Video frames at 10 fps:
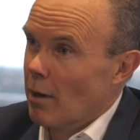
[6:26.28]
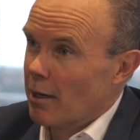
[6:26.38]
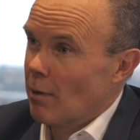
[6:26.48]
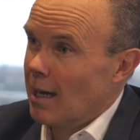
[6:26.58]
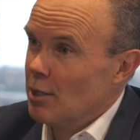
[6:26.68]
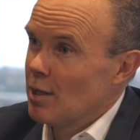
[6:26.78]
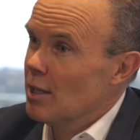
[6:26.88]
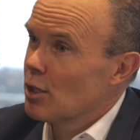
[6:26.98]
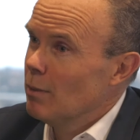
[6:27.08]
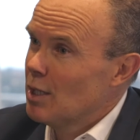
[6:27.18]
range
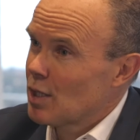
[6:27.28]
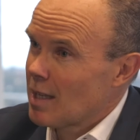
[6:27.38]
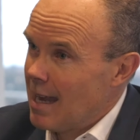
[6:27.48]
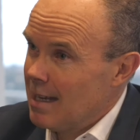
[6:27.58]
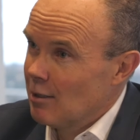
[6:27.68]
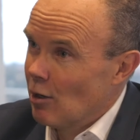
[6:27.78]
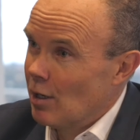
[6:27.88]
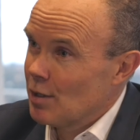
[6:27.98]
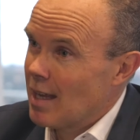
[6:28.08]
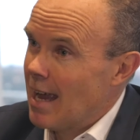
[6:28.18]
there. So we
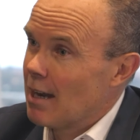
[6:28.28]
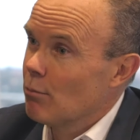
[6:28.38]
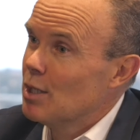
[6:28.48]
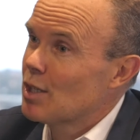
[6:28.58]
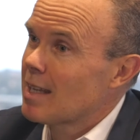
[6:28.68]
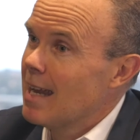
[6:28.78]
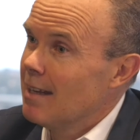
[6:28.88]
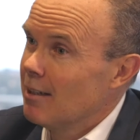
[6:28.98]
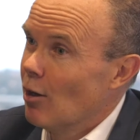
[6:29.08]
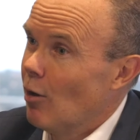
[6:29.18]
standardise that, and we
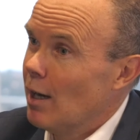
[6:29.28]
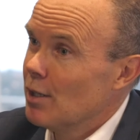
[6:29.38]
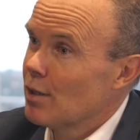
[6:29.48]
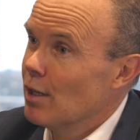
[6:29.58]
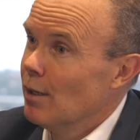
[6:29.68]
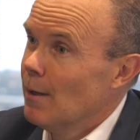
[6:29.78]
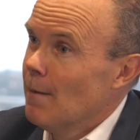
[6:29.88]
standardise